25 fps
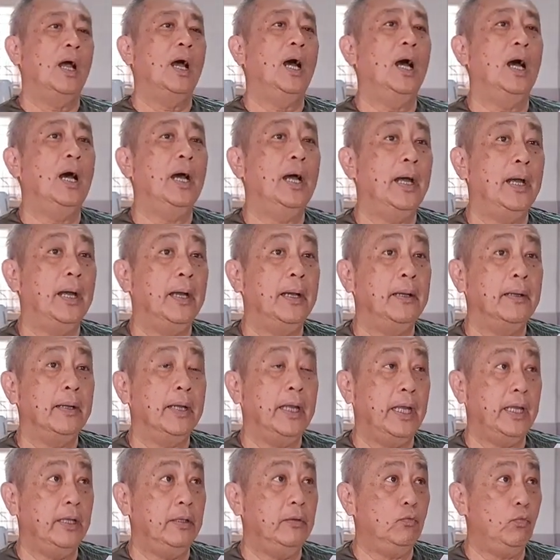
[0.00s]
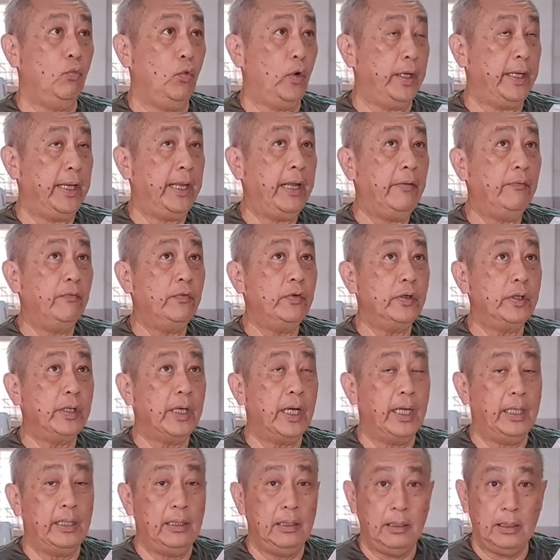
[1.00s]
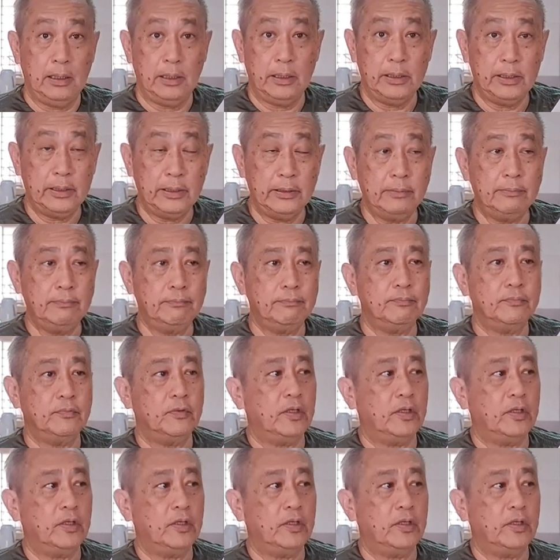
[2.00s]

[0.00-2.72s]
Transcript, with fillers: And whatever I learn,